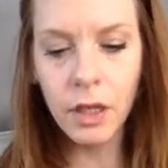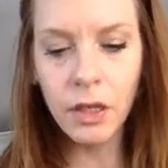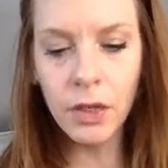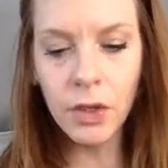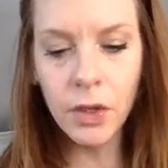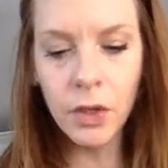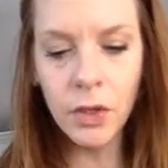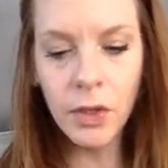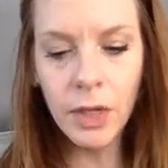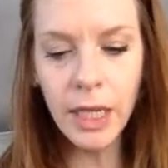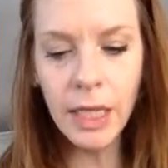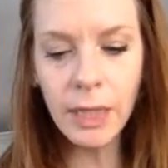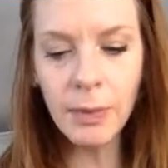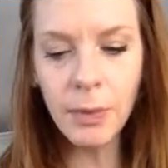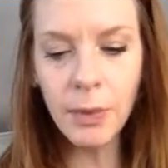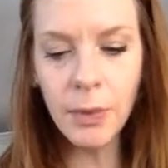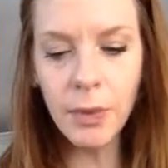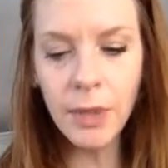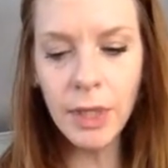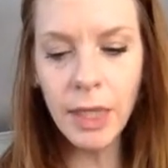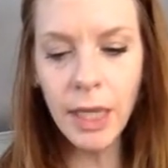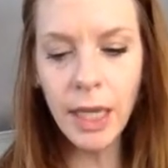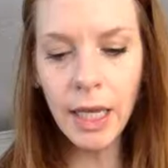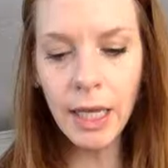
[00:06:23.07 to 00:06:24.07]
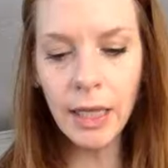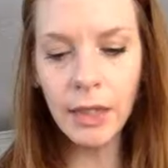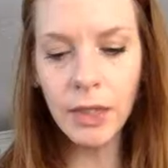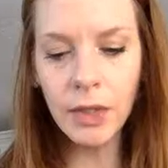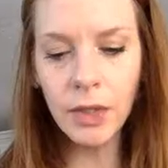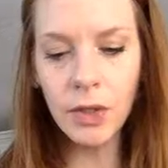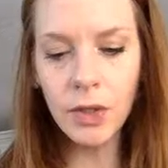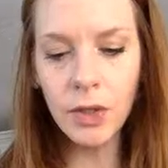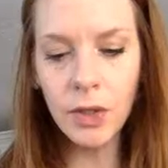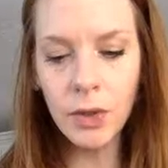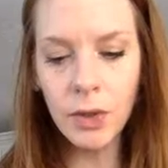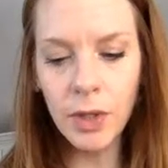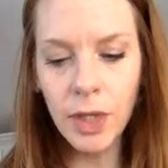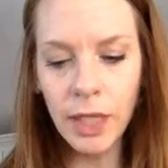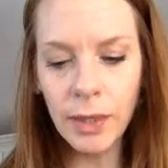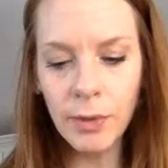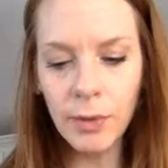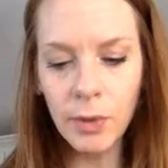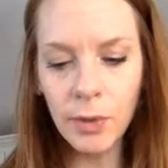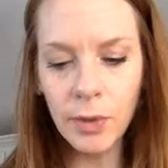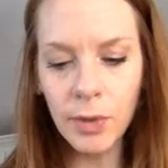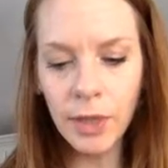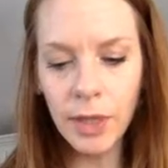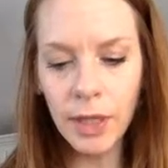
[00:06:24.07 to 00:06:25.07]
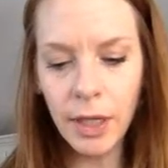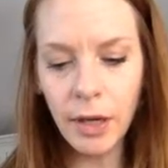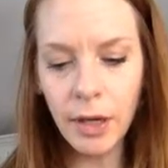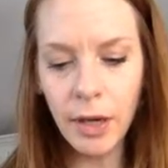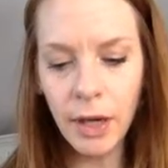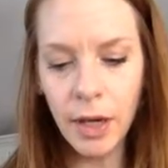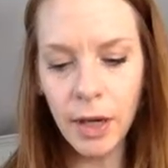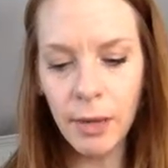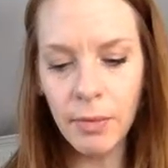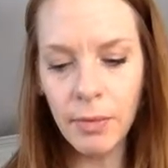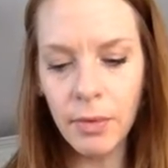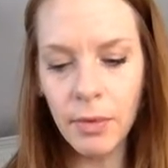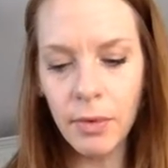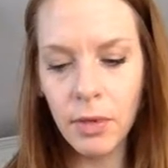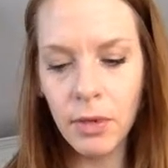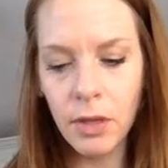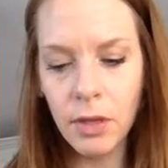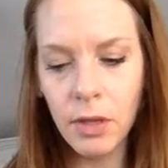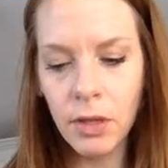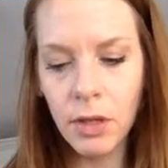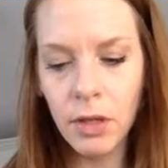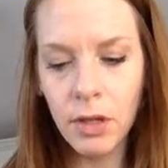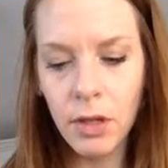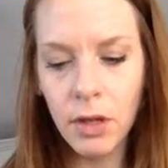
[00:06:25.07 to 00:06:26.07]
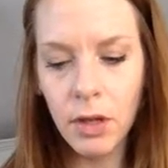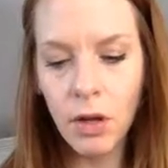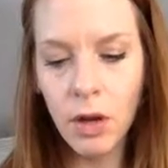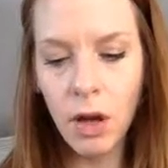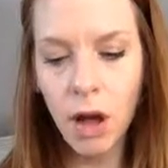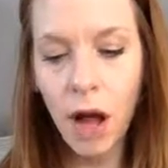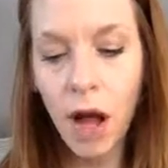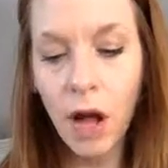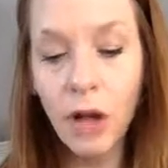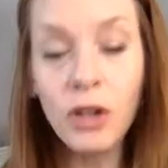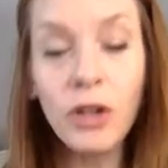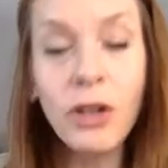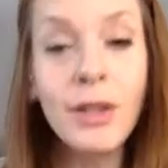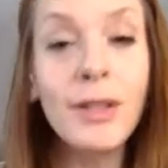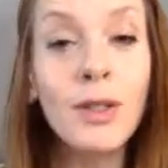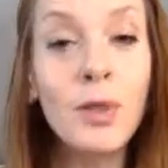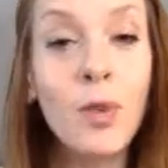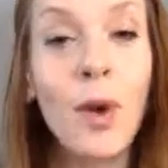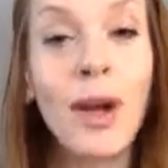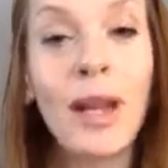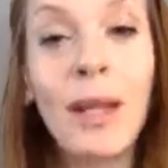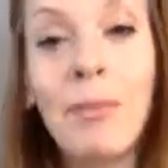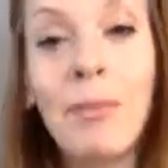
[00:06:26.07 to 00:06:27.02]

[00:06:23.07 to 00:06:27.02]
two teaspoons yeast, 2 teaspoons syrup, 120